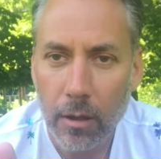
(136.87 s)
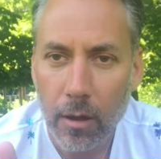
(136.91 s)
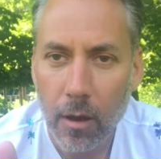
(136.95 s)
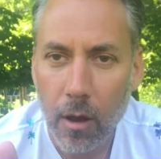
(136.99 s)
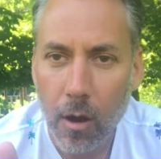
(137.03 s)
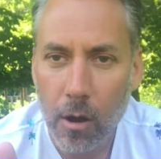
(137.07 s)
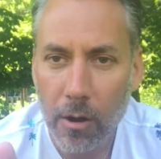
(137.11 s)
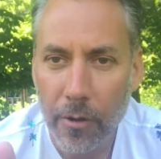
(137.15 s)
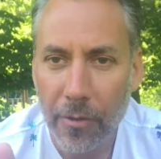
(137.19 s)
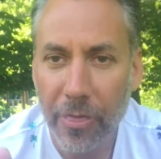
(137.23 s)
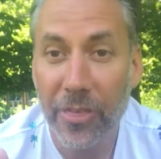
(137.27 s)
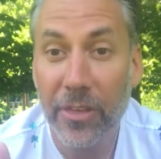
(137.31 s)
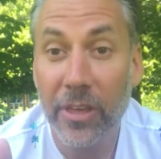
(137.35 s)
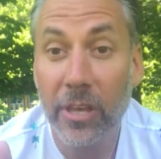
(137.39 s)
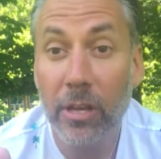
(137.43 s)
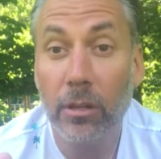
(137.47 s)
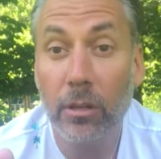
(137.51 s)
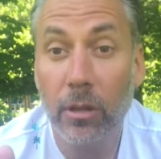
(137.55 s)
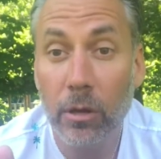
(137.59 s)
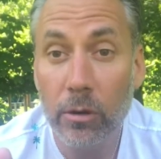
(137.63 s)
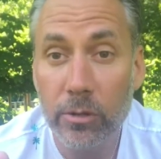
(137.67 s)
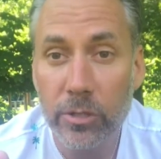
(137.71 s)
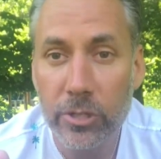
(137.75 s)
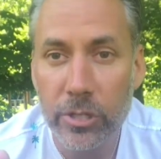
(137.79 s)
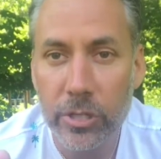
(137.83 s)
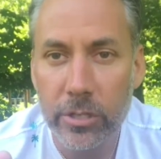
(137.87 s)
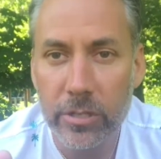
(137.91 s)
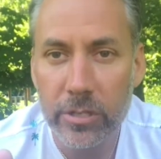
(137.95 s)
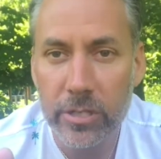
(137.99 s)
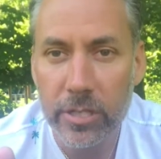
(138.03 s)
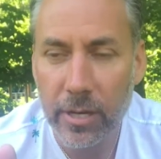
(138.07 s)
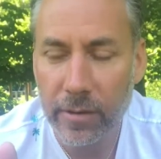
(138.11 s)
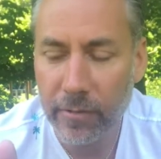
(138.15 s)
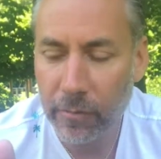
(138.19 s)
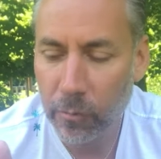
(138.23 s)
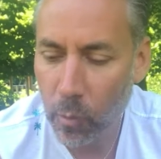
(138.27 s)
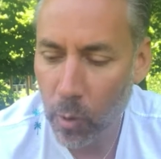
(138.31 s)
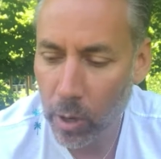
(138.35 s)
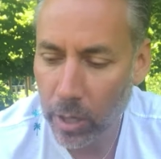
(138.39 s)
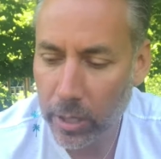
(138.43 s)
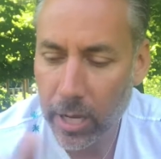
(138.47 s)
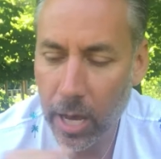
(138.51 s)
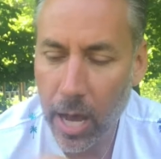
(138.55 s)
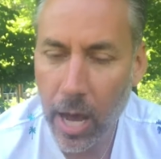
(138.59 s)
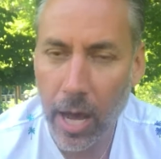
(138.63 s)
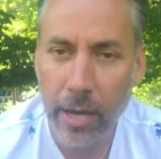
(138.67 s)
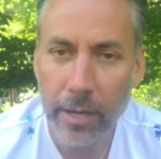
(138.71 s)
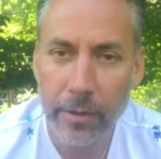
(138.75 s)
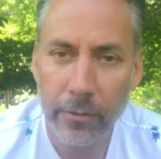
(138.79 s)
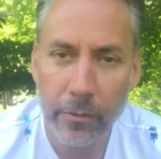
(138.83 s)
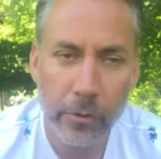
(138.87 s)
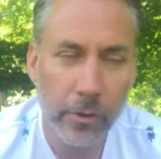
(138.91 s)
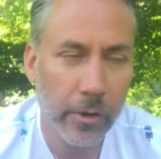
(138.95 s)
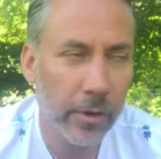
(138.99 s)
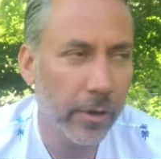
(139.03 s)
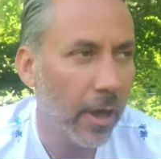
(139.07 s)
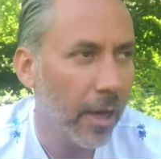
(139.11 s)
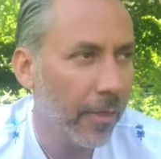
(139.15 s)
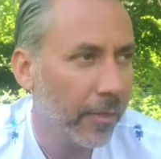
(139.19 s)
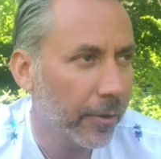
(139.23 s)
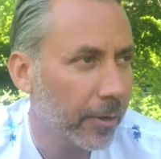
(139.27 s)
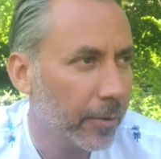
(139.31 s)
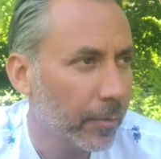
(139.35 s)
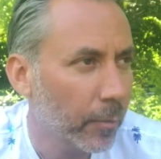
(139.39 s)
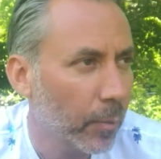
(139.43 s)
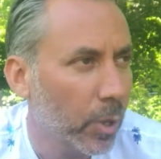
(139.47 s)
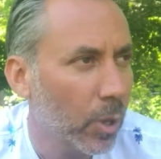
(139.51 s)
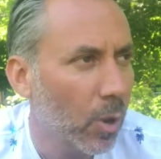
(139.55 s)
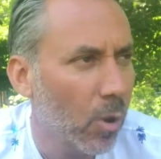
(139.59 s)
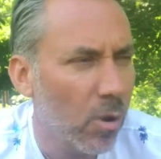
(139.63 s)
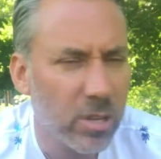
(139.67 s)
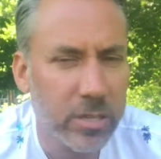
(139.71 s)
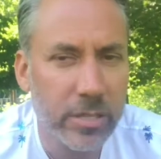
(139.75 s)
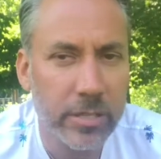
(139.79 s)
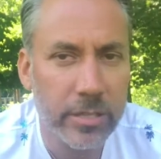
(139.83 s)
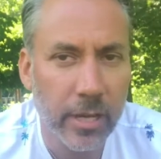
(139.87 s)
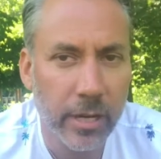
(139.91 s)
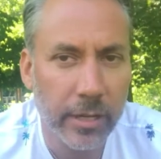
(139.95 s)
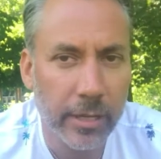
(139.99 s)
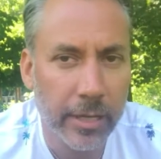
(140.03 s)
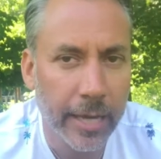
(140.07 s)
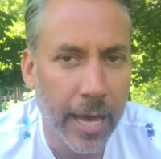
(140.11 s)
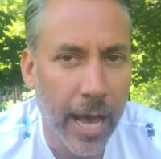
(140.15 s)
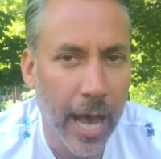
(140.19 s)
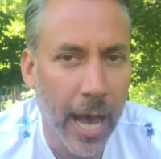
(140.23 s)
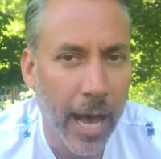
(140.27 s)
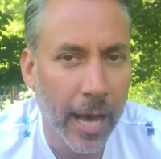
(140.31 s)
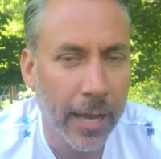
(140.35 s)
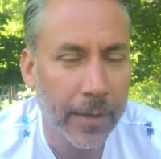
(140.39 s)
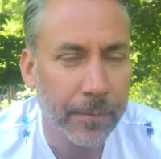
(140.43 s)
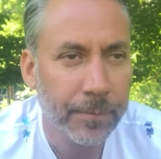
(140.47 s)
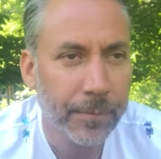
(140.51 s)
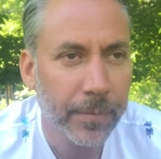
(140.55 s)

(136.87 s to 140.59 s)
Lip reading: are theologians of one kind or another. We all study God.